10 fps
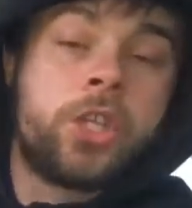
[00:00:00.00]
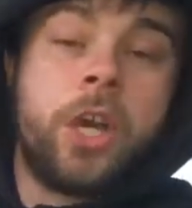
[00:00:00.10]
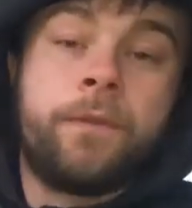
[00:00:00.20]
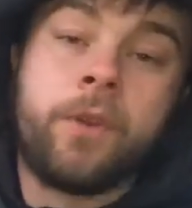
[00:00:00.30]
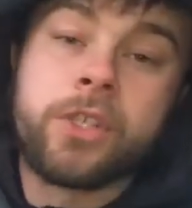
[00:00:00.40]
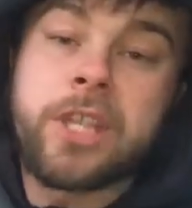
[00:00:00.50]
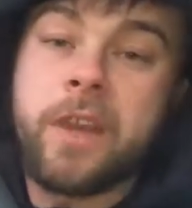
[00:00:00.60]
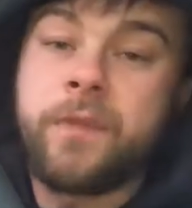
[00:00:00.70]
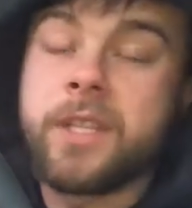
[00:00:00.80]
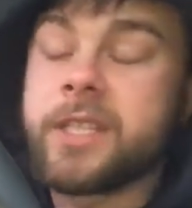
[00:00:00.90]
Top four's
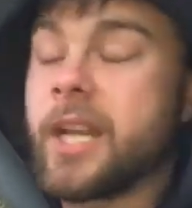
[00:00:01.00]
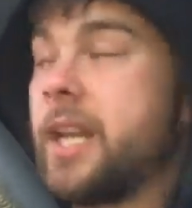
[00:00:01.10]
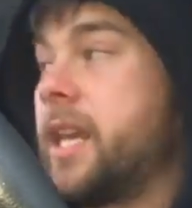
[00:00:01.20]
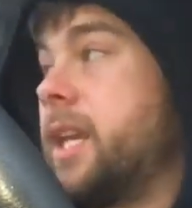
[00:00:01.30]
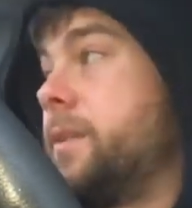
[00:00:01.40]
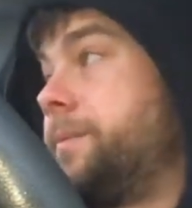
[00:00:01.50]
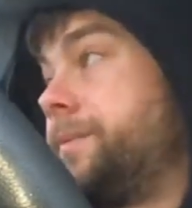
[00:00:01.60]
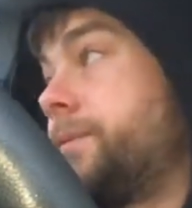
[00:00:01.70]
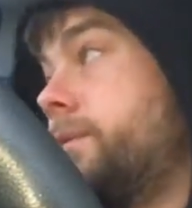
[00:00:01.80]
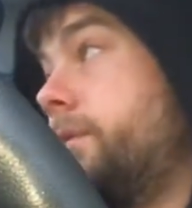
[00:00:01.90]
there for the taking.
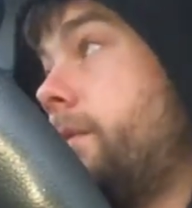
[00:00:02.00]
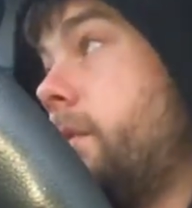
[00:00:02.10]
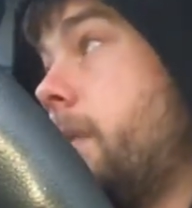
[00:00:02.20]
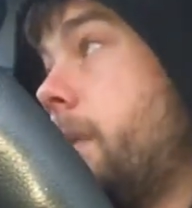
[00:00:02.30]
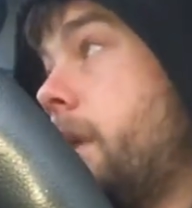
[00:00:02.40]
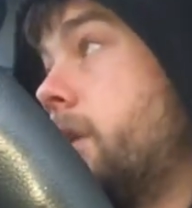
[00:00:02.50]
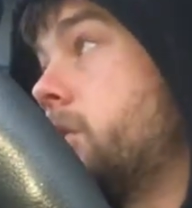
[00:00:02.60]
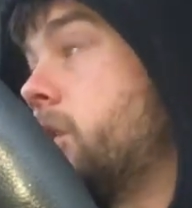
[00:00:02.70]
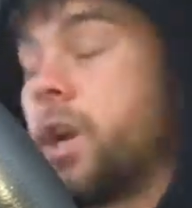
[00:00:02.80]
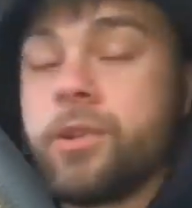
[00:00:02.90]

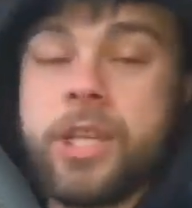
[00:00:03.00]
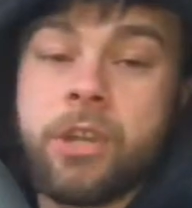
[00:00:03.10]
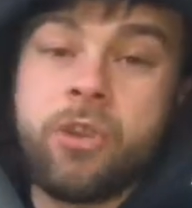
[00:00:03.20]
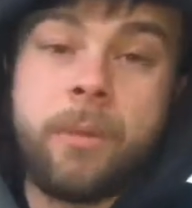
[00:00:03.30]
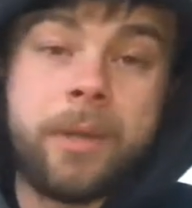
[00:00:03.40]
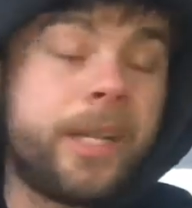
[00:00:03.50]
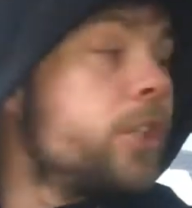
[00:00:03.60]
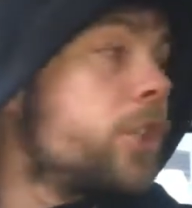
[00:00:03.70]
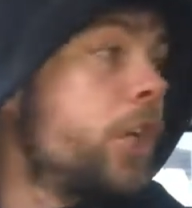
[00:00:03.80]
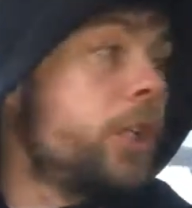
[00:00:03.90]
Chelsea are
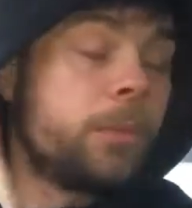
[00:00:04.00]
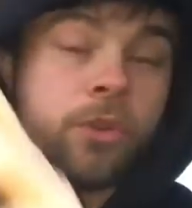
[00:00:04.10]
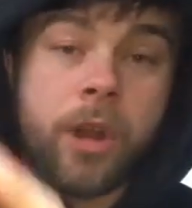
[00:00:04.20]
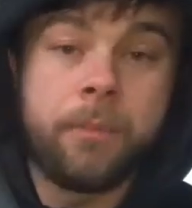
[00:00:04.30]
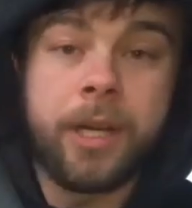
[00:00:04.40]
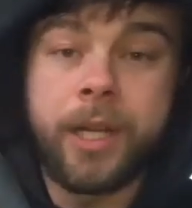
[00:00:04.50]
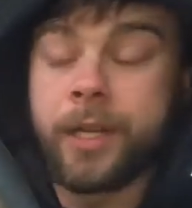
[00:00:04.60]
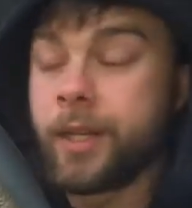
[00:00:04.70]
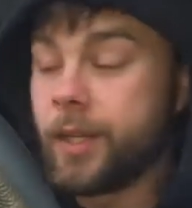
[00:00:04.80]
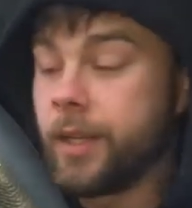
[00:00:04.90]
crumbling. Tottenham are
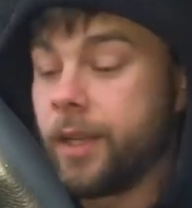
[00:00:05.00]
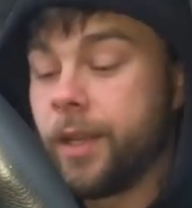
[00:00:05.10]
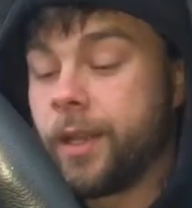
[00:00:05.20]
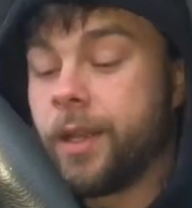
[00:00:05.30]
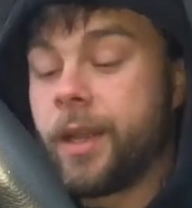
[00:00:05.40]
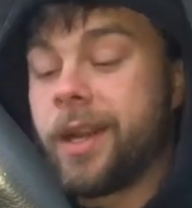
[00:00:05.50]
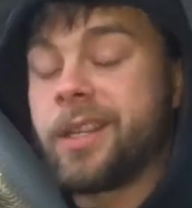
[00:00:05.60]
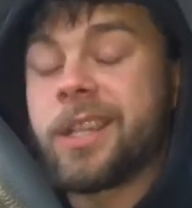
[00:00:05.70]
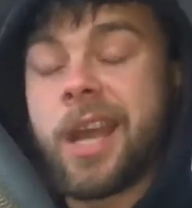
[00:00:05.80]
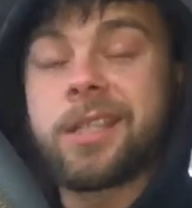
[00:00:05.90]
crumbling. And
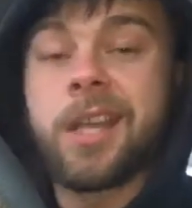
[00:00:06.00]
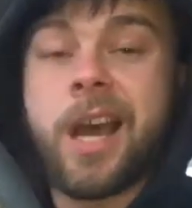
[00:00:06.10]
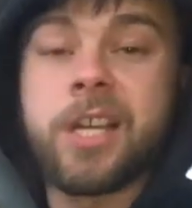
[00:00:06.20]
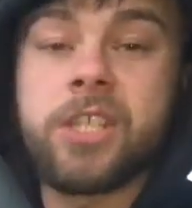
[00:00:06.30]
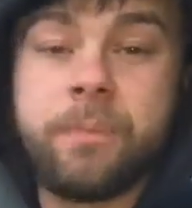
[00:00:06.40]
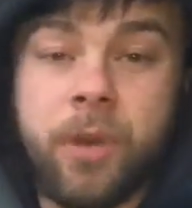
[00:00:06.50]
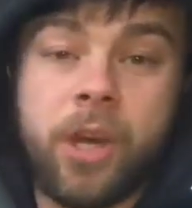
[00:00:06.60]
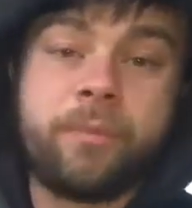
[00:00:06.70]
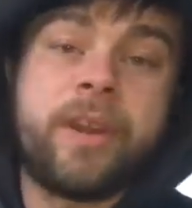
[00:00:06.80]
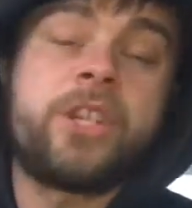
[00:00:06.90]
it's down to us to put
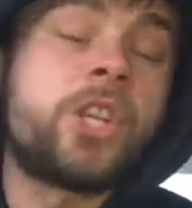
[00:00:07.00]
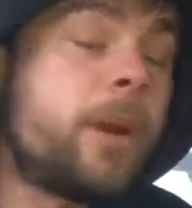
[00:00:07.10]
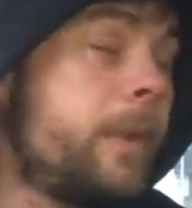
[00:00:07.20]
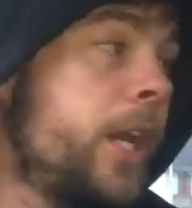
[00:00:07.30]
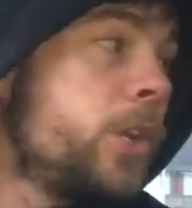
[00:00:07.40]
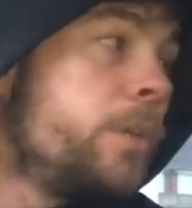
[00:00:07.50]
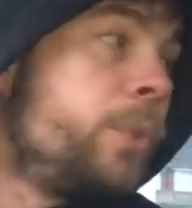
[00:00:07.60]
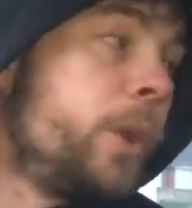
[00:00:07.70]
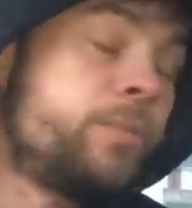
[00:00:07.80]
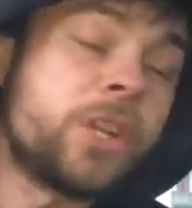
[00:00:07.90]
on pressure. Man, you are
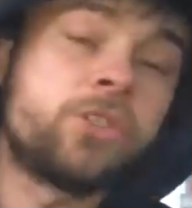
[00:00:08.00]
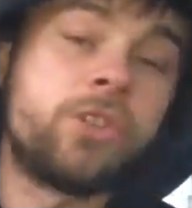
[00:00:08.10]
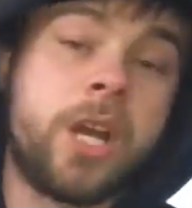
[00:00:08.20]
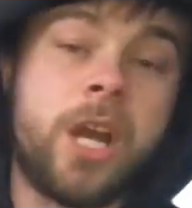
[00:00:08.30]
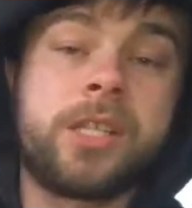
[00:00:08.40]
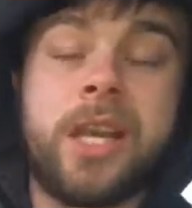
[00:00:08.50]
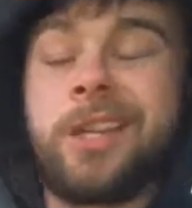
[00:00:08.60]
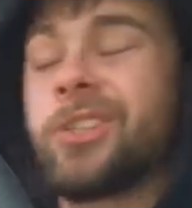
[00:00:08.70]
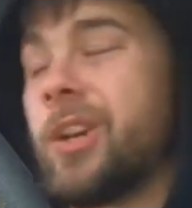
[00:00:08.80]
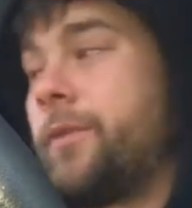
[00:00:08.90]
putting pressure on us
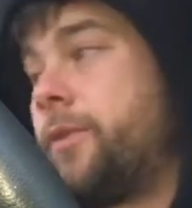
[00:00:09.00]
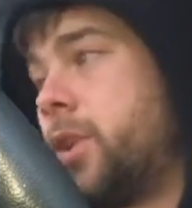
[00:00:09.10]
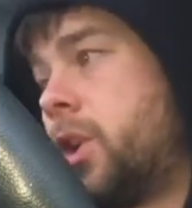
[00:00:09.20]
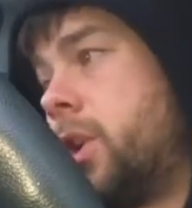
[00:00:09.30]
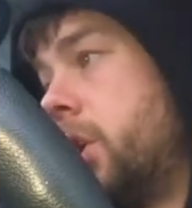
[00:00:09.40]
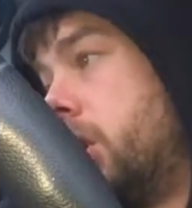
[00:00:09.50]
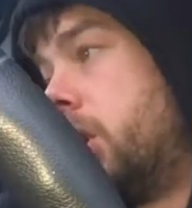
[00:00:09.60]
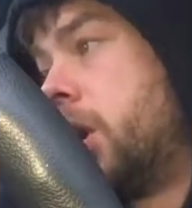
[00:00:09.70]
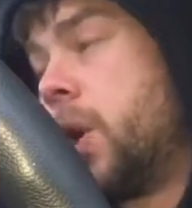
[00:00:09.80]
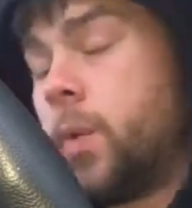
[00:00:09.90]
and top four.
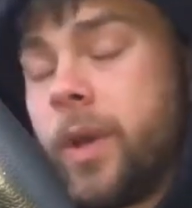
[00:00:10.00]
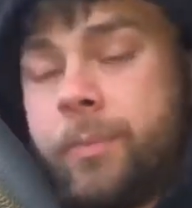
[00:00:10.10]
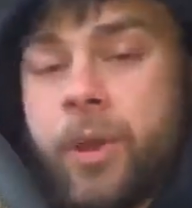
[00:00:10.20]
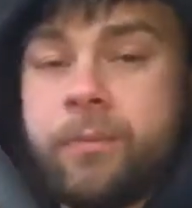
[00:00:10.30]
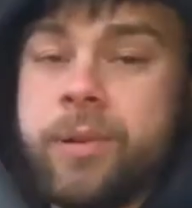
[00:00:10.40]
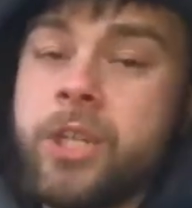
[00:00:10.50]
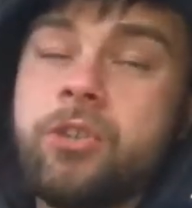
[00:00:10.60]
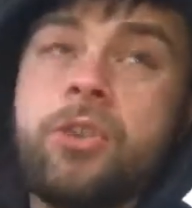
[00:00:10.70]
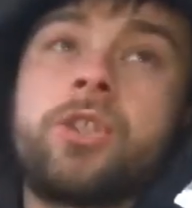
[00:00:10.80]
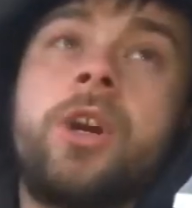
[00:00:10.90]
We're putting
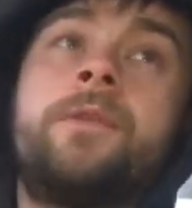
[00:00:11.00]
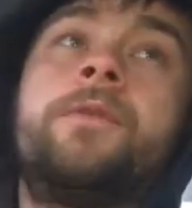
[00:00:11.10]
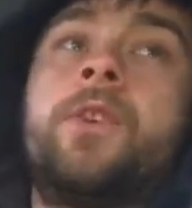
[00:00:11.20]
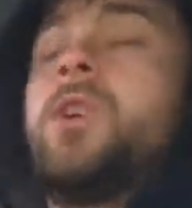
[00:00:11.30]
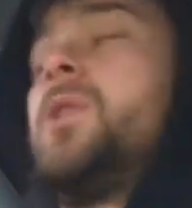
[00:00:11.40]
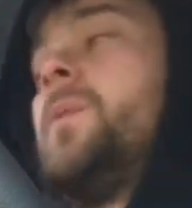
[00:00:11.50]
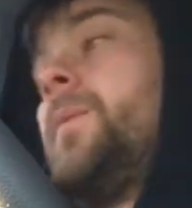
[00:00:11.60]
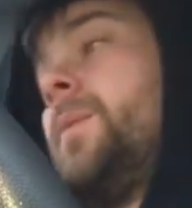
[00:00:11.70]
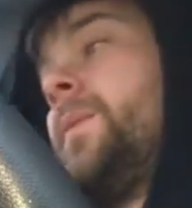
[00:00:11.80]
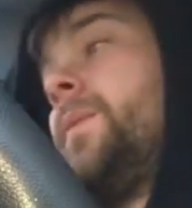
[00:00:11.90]
pressure on top four.
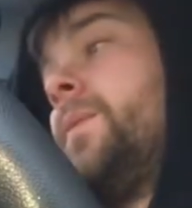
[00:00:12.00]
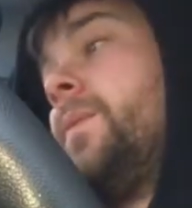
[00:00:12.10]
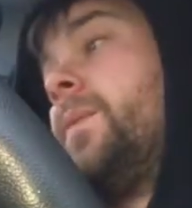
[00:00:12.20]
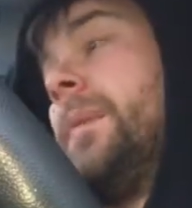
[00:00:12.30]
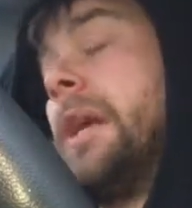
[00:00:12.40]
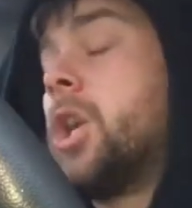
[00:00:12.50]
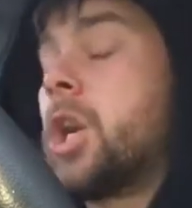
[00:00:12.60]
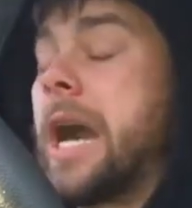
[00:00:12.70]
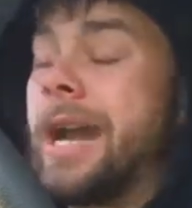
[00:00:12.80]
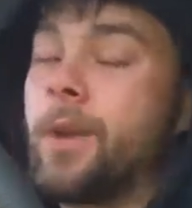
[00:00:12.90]
We got
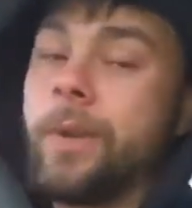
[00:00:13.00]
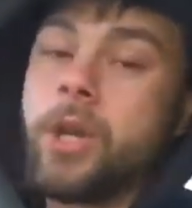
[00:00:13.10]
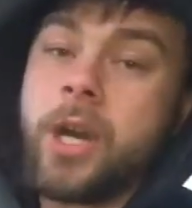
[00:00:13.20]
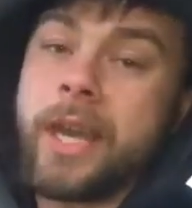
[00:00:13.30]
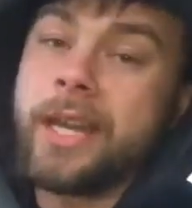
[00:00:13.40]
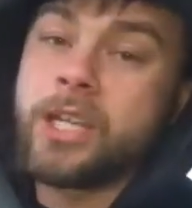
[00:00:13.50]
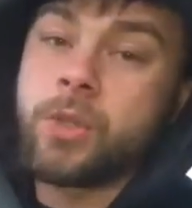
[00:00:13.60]
to go out and we got to get